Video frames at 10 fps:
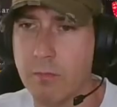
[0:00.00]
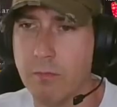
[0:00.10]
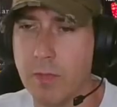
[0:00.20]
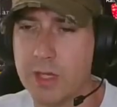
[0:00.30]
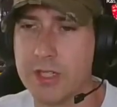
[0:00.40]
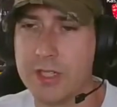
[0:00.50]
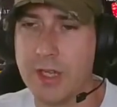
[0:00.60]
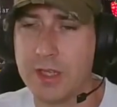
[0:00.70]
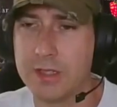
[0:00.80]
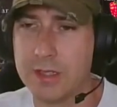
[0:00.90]
Muck
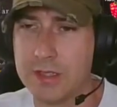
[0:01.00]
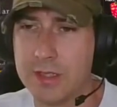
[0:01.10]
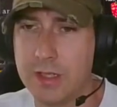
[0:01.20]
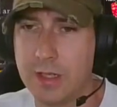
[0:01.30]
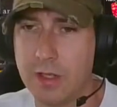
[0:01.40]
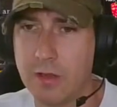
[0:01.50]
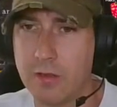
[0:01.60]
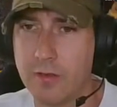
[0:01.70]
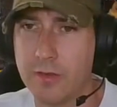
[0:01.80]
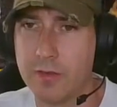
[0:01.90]
shake, 16 health,
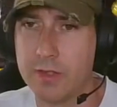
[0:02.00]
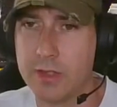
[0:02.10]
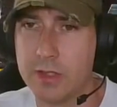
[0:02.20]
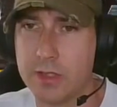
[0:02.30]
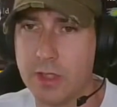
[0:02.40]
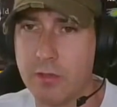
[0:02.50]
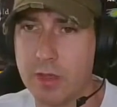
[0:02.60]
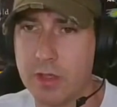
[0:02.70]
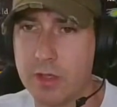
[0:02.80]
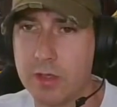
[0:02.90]
50
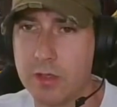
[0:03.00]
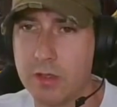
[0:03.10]
stamina.